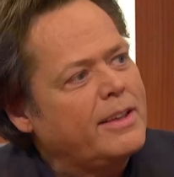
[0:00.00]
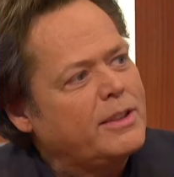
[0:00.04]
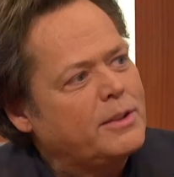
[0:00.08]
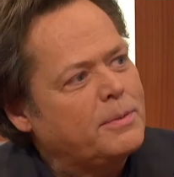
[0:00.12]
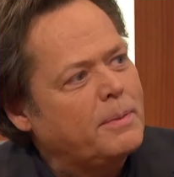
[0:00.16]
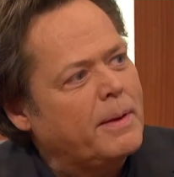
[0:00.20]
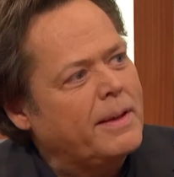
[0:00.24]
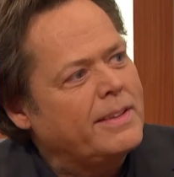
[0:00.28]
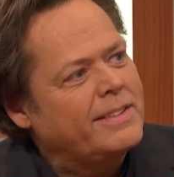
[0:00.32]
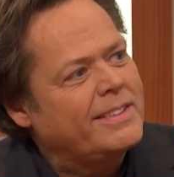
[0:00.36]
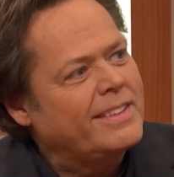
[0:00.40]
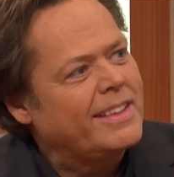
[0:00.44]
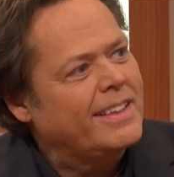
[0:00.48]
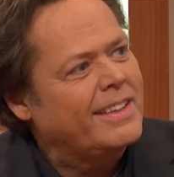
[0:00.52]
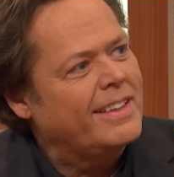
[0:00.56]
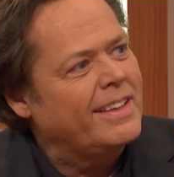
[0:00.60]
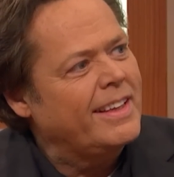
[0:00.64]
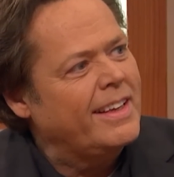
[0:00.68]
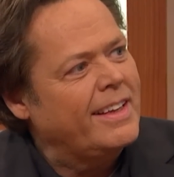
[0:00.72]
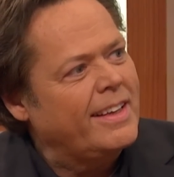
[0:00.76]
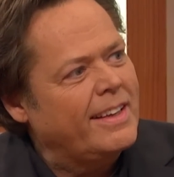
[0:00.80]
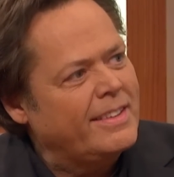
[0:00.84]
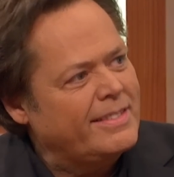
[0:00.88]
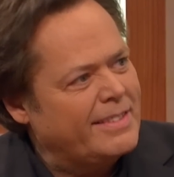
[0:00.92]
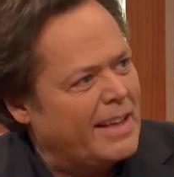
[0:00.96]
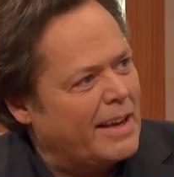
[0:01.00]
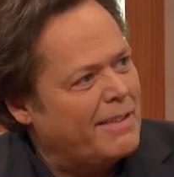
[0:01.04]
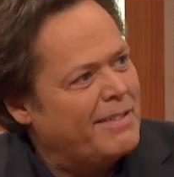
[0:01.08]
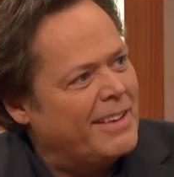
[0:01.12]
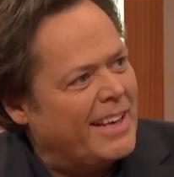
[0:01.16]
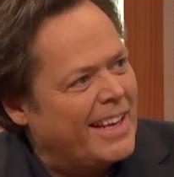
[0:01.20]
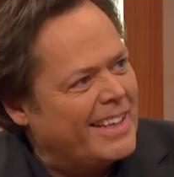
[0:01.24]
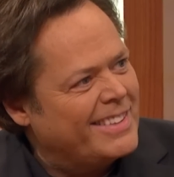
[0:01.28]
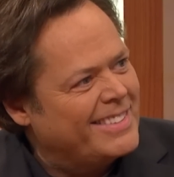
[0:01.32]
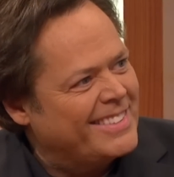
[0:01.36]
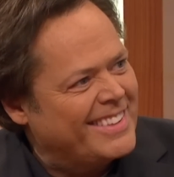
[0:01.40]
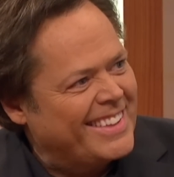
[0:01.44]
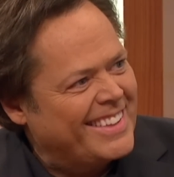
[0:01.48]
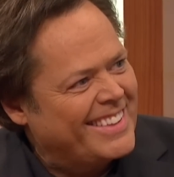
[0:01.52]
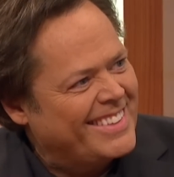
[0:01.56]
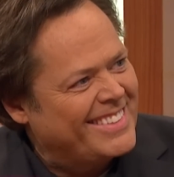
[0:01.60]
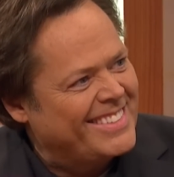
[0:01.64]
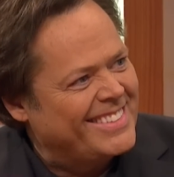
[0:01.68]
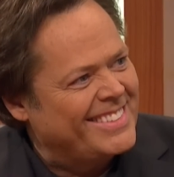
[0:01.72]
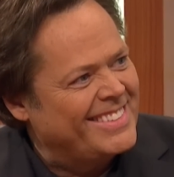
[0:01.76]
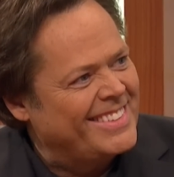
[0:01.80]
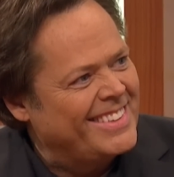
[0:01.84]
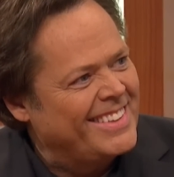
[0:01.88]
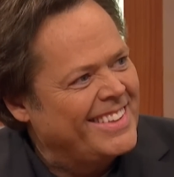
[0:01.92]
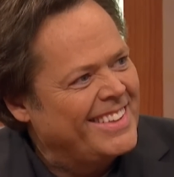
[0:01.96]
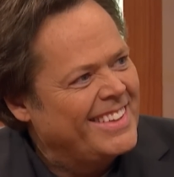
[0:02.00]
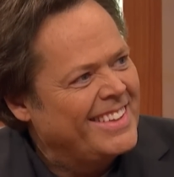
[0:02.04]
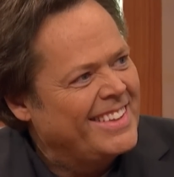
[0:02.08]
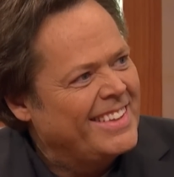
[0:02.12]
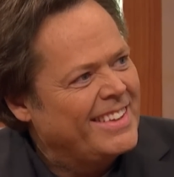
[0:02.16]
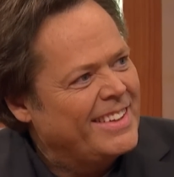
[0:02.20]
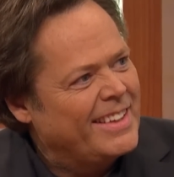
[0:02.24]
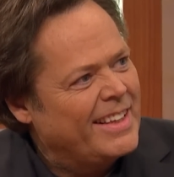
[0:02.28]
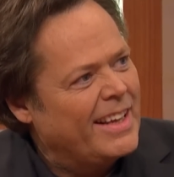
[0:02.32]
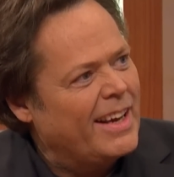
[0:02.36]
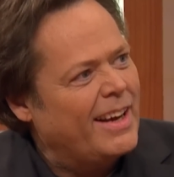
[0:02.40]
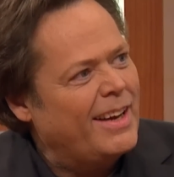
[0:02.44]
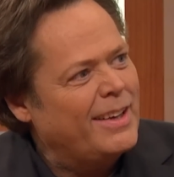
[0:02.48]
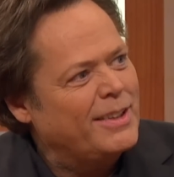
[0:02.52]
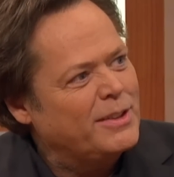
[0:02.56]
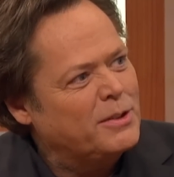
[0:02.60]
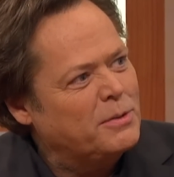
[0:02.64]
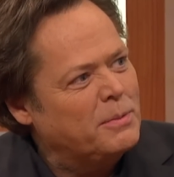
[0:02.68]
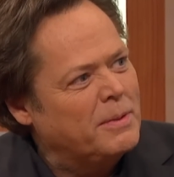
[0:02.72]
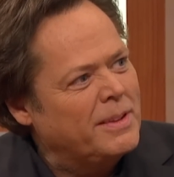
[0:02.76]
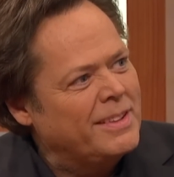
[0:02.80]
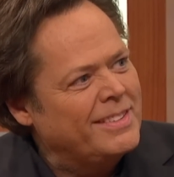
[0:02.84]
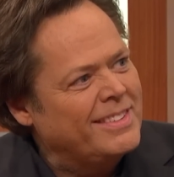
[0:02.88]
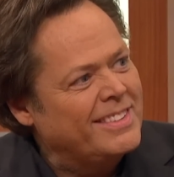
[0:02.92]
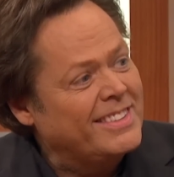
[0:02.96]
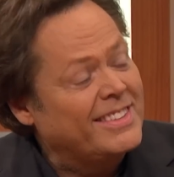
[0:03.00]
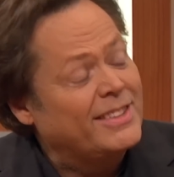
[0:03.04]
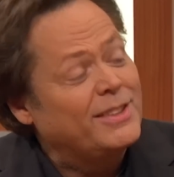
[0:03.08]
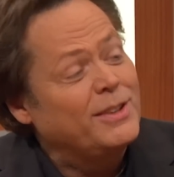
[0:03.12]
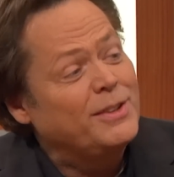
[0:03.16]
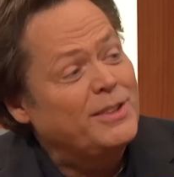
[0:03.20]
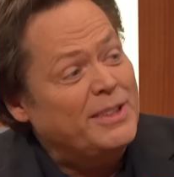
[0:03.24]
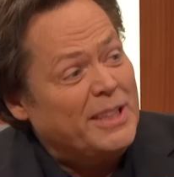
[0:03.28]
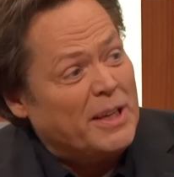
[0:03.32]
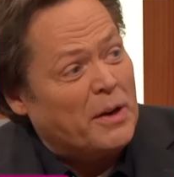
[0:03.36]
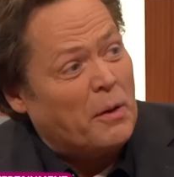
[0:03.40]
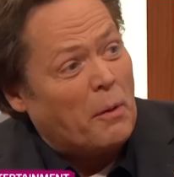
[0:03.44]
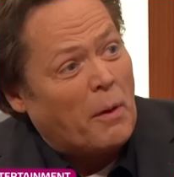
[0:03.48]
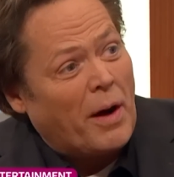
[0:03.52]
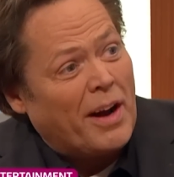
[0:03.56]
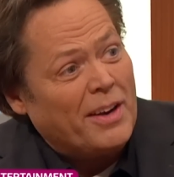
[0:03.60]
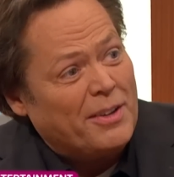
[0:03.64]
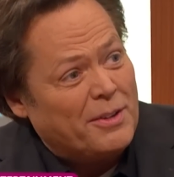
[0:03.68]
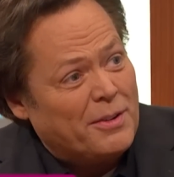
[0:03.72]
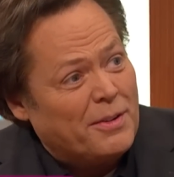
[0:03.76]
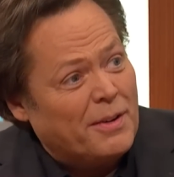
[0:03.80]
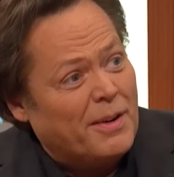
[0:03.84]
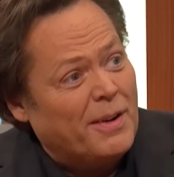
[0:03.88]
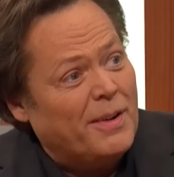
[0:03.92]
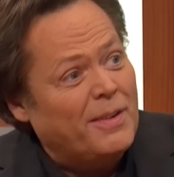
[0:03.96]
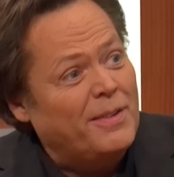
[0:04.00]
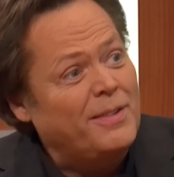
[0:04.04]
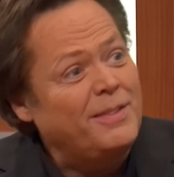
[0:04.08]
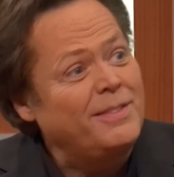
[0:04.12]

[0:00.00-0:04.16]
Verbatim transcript: it's basically David Essex, oh, The Osmonds, Susie Quattro,